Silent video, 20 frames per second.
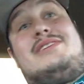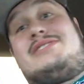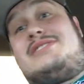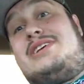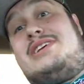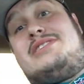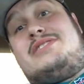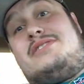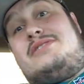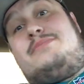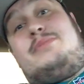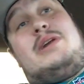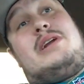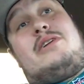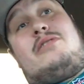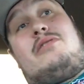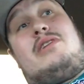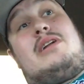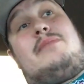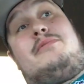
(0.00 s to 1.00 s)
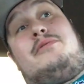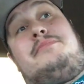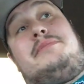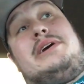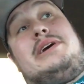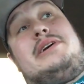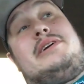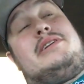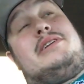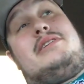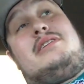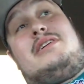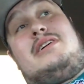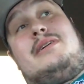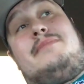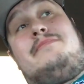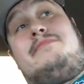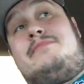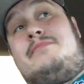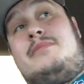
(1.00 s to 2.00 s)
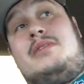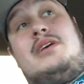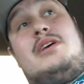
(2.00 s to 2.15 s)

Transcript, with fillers: this season's been incredible, man. And um,